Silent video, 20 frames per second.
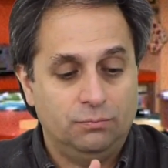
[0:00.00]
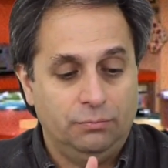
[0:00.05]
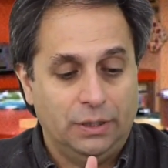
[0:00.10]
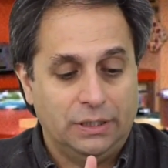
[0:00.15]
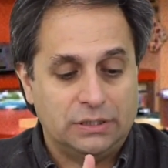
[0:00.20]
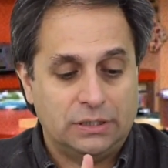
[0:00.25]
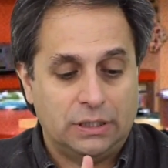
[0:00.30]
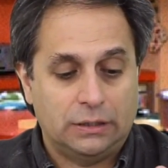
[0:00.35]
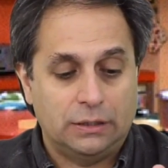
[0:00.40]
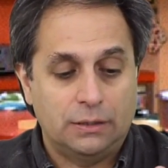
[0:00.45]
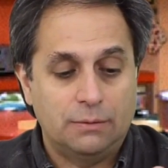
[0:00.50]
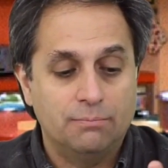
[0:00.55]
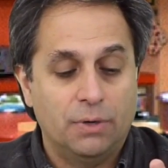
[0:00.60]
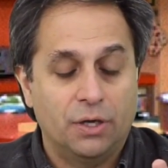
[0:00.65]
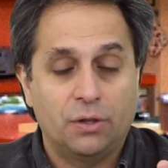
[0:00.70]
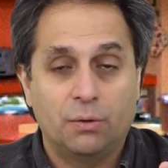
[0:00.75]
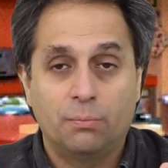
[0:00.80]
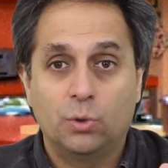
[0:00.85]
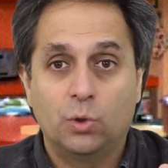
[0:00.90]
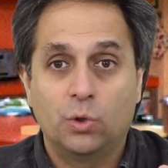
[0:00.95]
Basically,
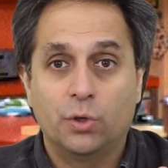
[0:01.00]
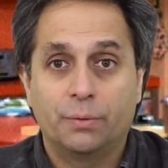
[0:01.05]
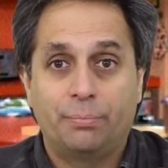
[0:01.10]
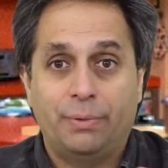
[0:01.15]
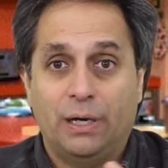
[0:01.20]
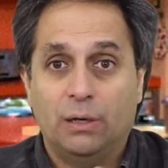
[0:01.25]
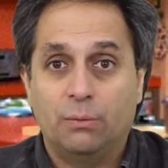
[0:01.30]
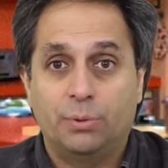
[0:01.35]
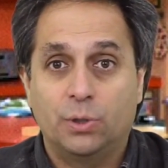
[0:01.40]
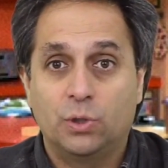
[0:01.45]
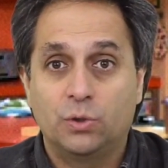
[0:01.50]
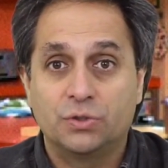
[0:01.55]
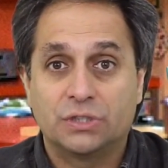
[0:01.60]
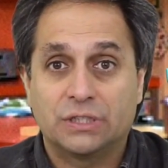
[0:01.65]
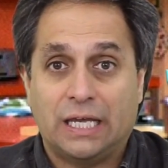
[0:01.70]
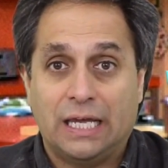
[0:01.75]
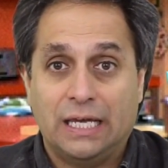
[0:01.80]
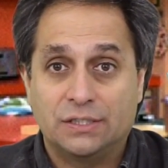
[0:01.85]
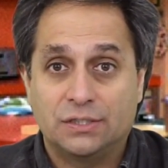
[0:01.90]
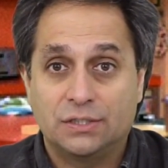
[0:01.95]
motherboard, bare
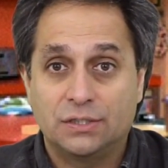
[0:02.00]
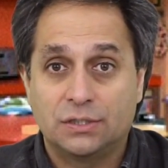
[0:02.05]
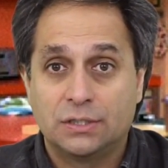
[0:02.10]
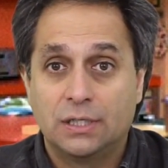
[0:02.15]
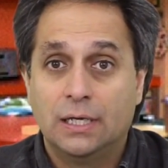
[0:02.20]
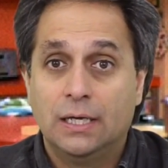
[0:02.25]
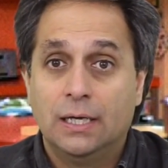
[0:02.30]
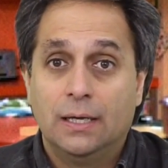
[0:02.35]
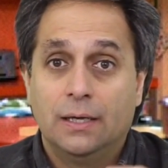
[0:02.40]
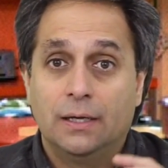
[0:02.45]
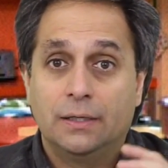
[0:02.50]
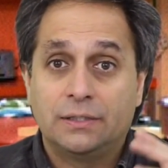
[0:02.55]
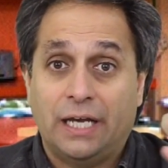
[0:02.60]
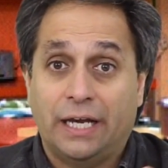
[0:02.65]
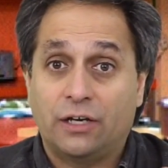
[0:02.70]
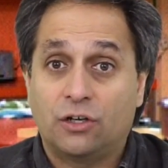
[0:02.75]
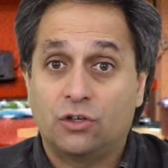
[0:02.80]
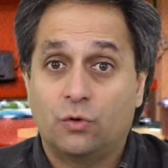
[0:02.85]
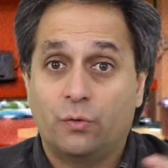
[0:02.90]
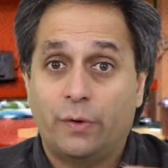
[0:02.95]
bones cases.
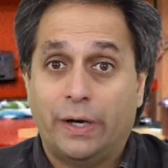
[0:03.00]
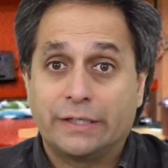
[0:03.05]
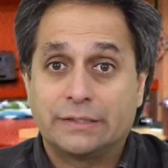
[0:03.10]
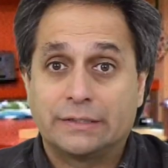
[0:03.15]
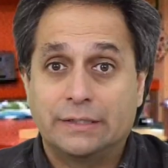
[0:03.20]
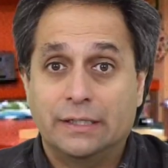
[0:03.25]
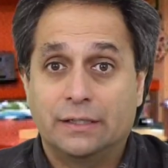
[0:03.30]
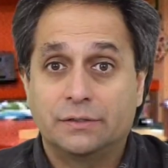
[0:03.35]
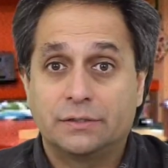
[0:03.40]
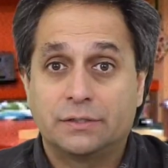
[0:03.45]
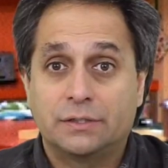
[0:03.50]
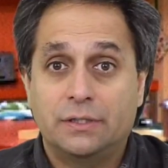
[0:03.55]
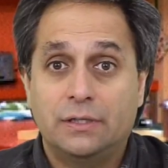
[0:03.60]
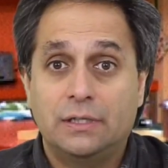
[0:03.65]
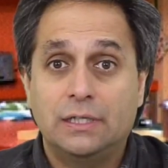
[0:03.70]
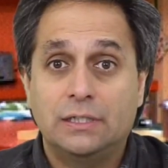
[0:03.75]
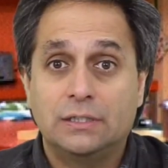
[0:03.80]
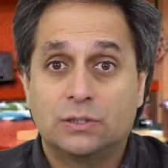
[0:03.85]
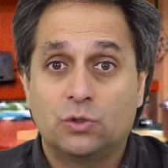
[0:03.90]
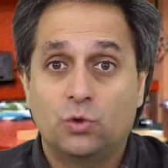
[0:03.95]
Tiger Direct sells
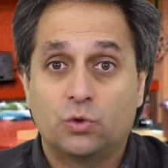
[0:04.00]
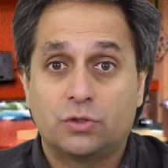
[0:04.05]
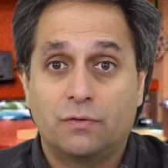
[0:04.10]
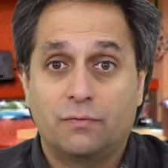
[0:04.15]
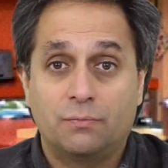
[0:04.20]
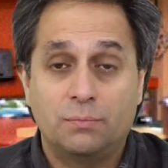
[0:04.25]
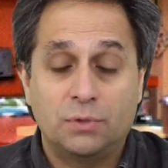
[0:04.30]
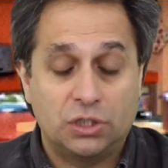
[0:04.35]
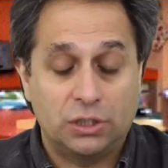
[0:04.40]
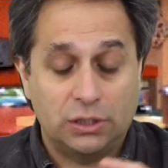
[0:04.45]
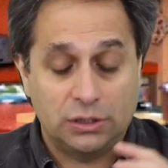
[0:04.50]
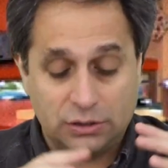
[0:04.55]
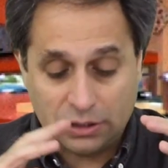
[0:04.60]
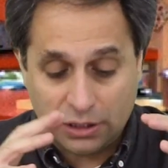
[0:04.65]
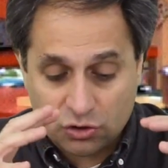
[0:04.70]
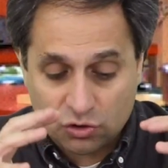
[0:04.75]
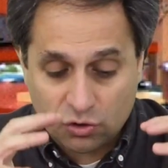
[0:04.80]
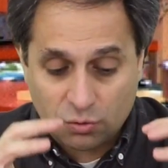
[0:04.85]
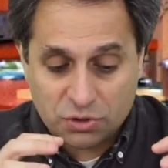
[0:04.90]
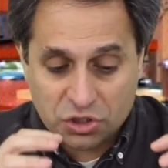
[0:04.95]
these sorts of machines.
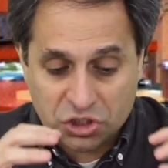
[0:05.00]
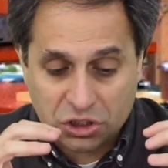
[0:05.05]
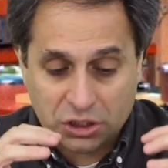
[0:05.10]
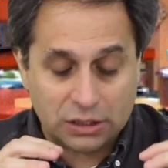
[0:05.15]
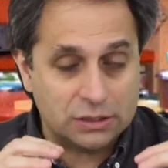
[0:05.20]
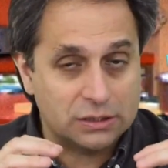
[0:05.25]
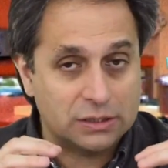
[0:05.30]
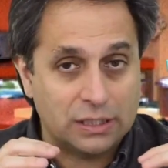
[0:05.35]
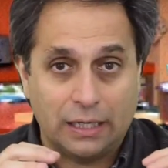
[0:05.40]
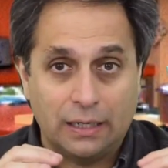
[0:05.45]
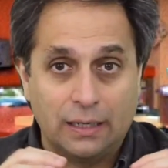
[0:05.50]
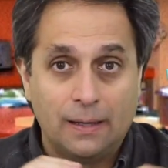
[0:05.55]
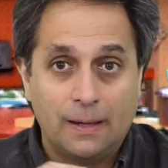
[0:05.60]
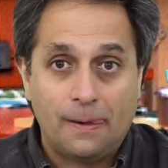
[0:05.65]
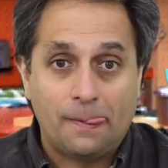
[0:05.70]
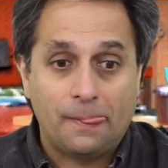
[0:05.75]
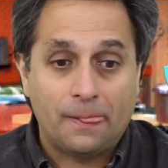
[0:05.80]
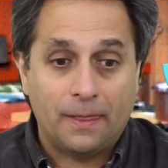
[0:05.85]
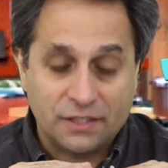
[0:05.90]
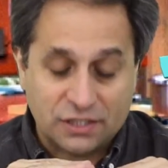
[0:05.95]
These are machines that
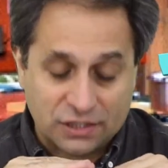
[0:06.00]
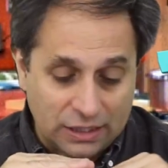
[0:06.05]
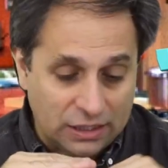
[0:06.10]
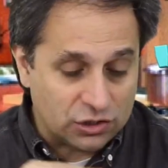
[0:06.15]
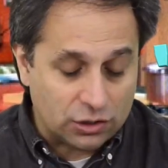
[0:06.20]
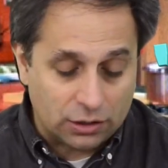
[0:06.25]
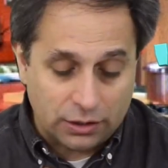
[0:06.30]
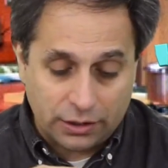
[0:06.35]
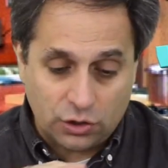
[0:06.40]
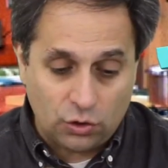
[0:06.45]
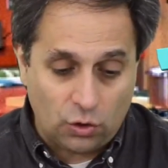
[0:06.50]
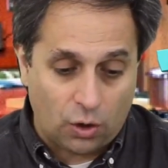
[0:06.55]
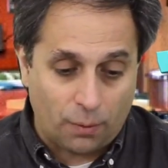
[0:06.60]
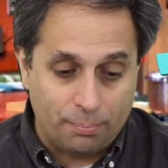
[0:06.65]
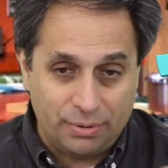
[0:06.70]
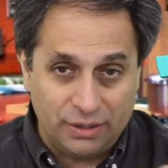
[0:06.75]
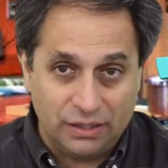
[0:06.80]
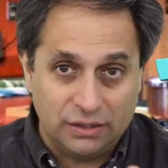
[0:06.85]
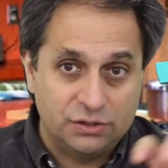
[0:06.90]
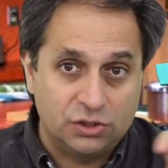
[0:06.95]
essentially are
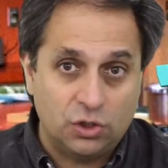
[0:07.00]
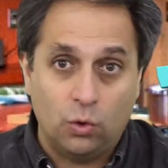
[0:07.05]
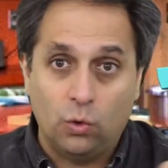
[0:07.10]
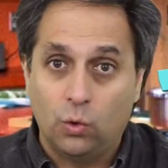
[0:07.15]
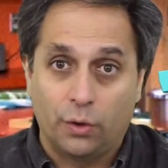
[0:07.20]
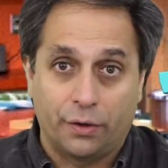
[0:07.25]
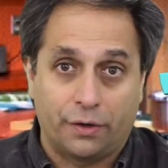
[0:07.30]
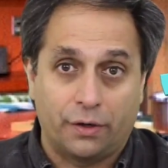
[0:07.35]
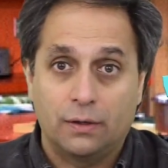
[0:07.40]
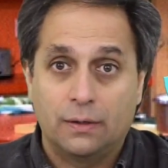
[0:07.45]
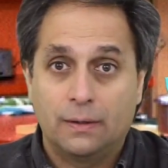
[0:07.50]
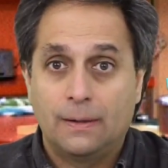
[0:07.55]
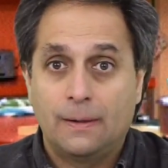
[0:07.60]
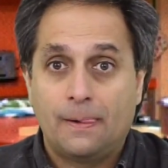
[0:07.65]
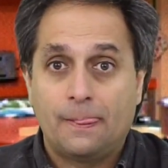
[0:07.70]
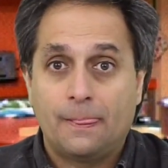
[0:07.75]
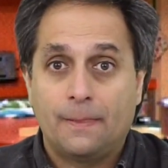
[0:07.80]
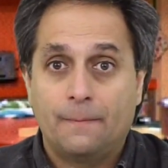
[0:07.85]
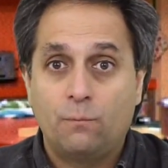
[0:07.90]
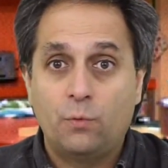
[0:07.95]
built to order
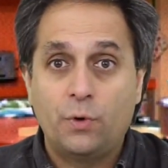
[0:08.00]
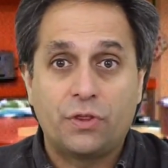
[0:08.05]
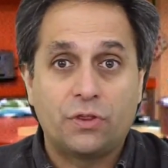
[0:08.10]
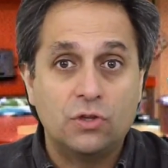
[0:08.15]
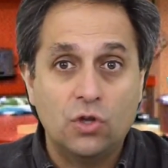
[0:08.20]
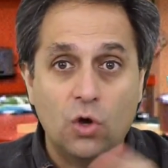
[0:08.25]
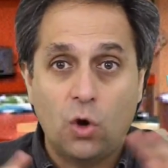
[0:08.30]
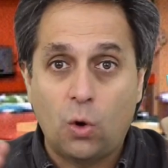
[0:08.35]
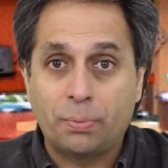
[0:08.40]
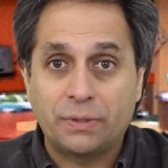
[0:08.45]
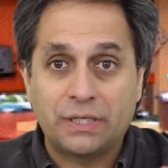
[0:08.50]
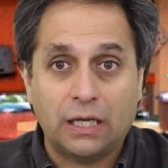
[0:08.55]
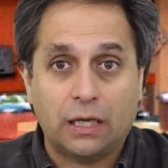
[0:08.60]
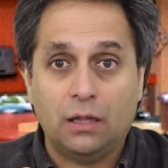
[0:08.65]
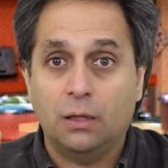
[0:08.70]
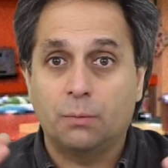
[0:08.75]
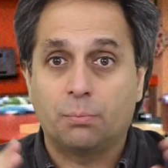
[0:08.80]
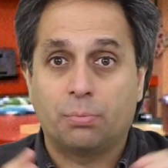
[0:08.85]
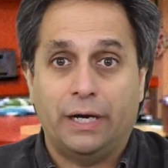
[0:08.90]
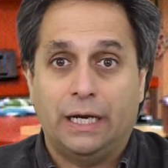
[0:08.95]
with no
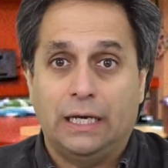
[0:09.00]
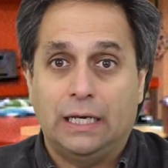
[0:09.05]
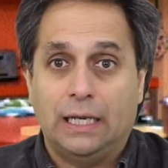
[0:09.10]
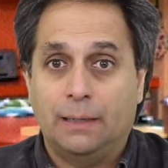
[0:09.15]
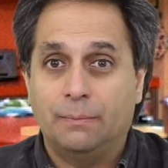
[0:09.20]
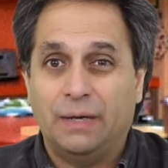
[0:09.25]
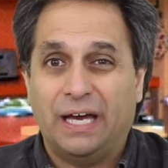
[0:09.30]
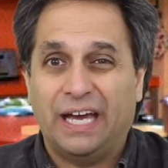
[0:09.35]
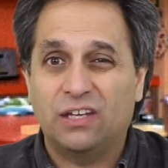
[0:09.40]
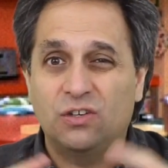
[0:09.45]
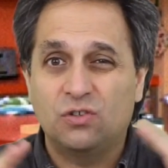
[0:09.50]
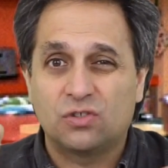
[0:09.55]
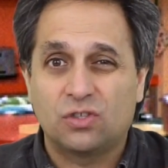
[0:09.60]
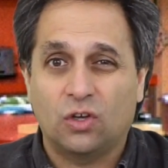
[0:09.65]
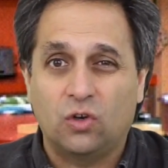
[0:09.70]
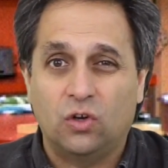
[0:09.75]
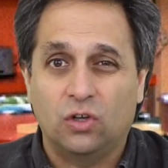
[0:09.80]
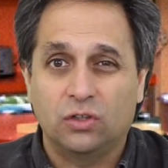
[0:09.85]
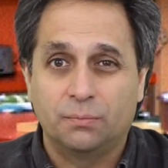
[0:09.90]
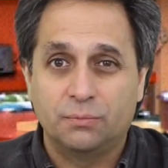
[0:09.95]
particular brand name. I used
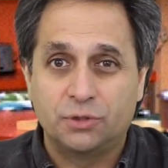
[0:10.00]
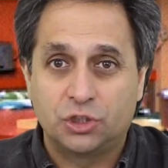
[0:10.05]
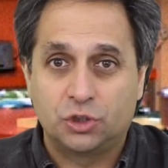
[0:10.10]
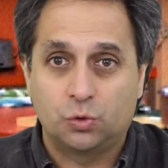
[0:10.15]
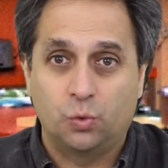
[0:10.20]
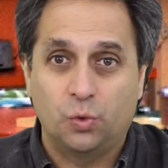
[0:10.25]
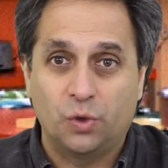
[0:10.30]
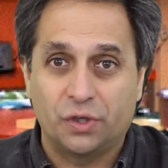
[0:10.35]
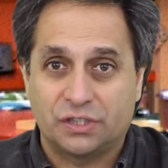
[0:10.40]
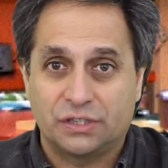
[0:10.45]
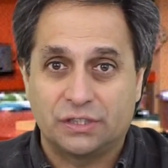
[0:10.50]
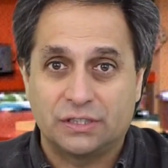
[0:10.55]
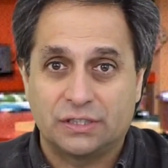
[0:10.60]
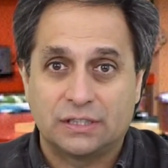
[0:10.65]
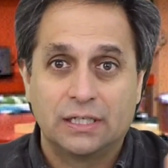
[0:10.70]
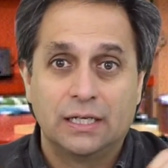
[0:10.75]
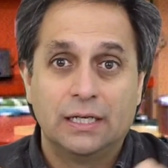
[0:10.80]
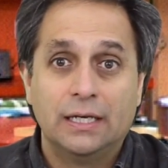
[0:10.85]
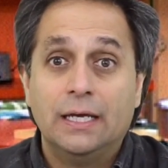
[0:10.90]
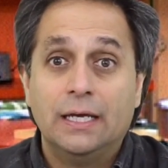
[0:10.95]
to call them Schwartz's.